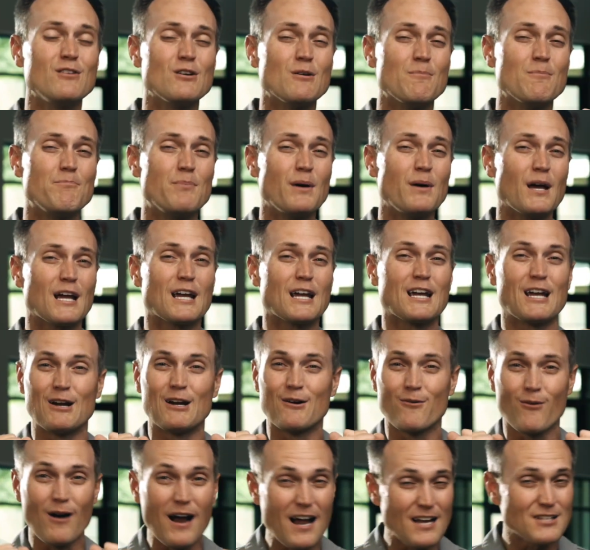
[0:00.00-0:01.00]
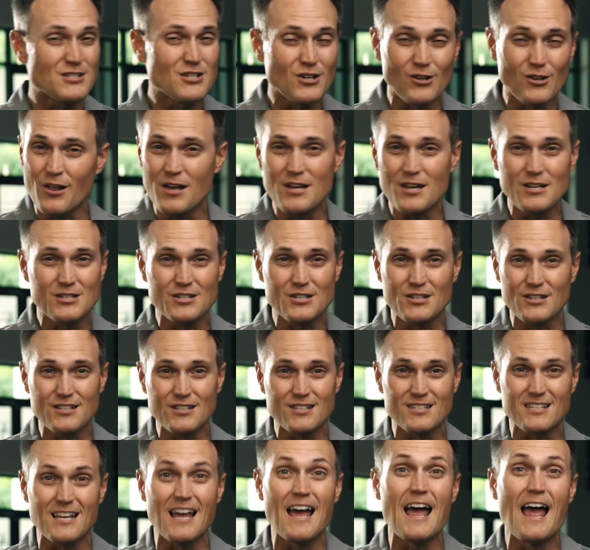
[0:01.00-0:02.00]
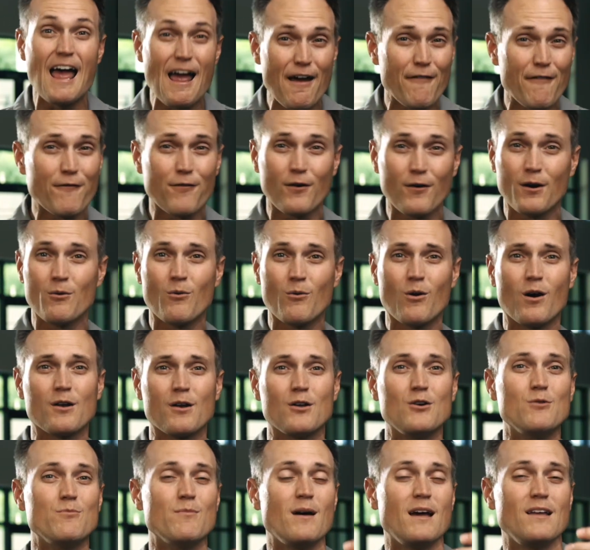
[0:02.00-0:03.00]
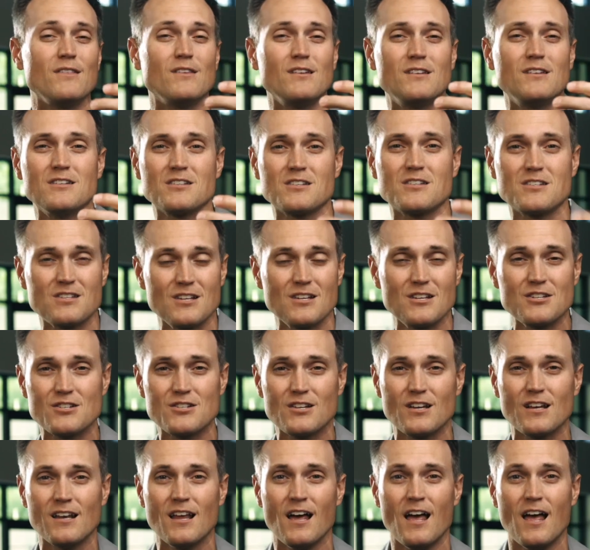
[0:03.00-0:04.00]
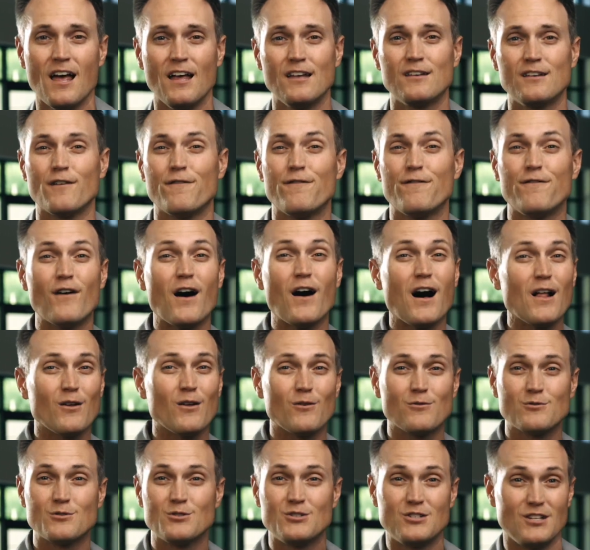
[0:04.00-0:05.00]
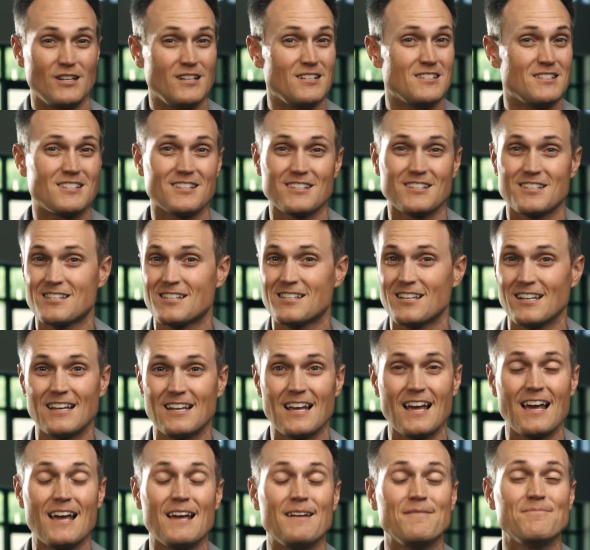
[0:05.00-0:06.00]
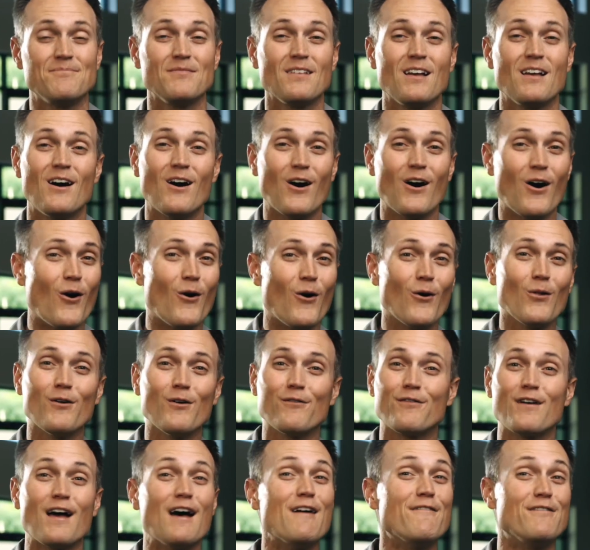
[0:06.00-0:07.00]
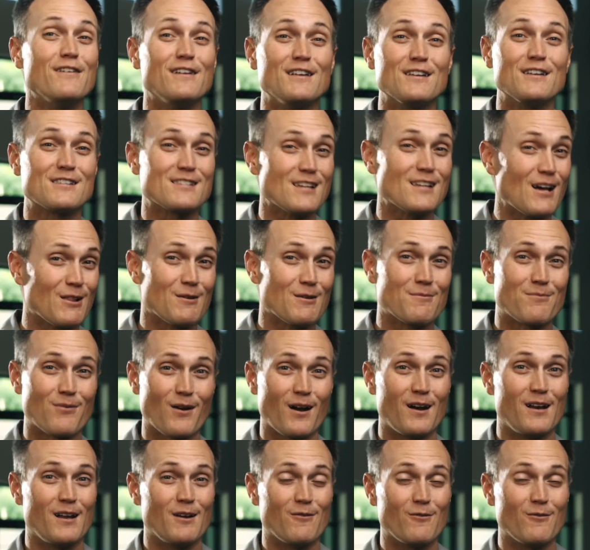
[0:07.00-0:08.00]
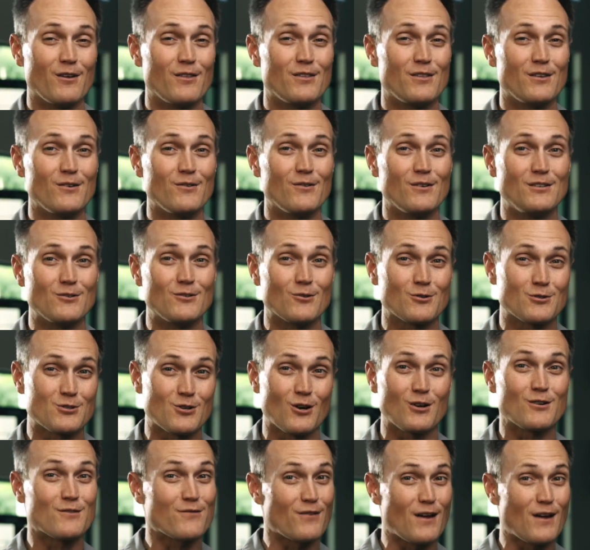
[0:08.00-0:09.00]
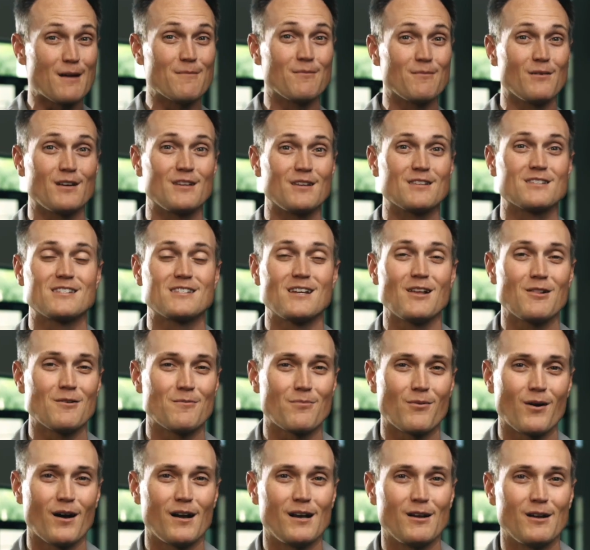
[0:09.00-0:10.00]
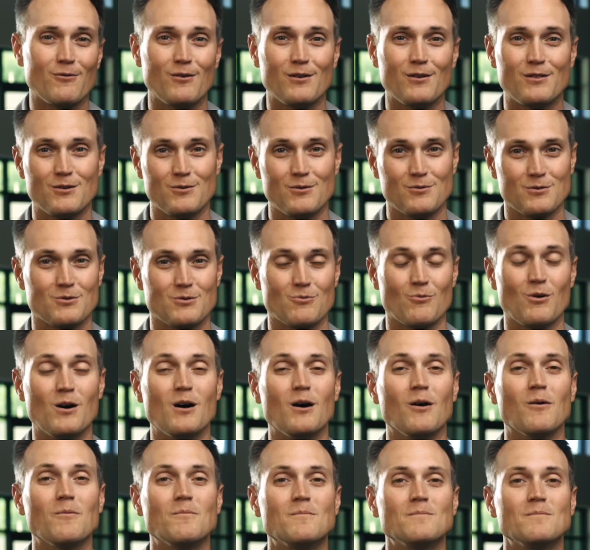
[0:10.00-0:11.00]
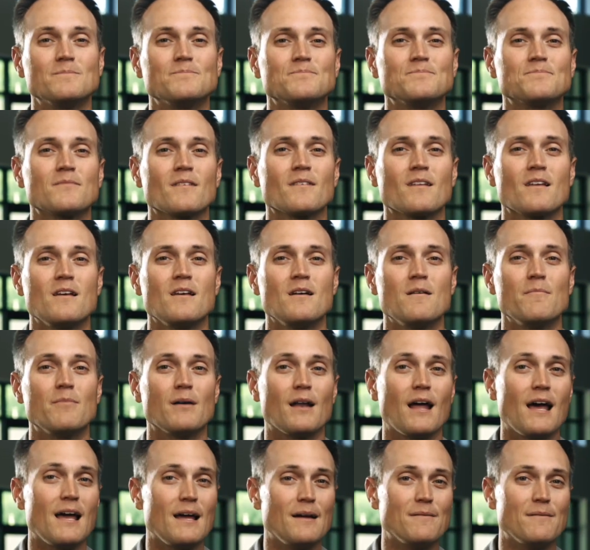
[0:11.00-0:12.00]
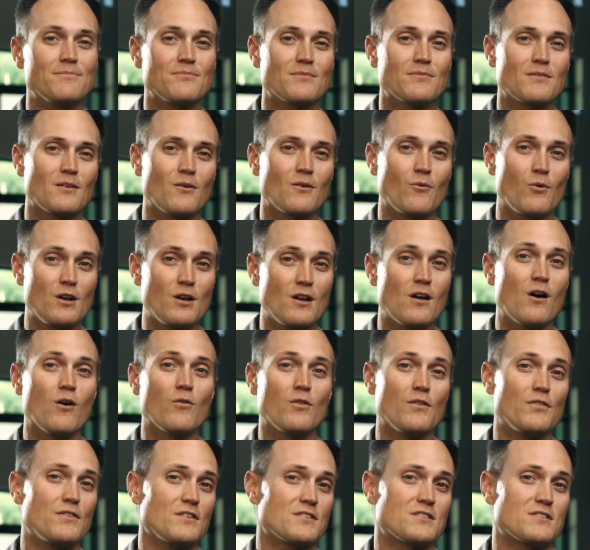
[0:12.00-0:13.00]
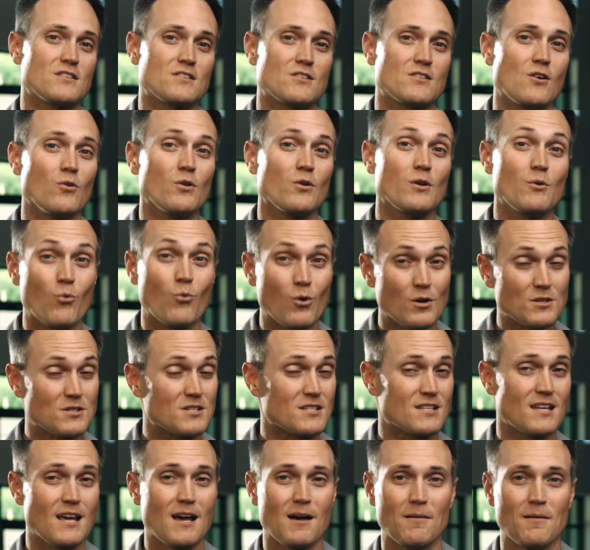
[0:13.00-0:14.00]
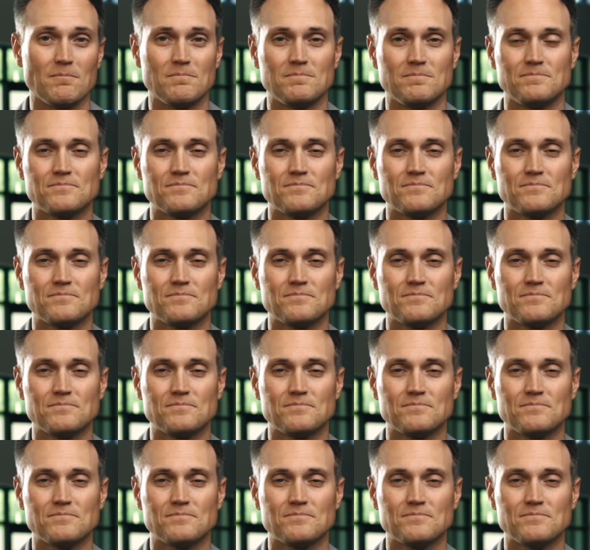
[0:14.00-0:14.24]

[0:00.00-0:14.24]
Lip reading: you a big congratulations to everyone who made the decision to follow Jesus today. All of heaven is celebrating with you, and your church family is celebrating with you as well. But hey, we know that this is only one step.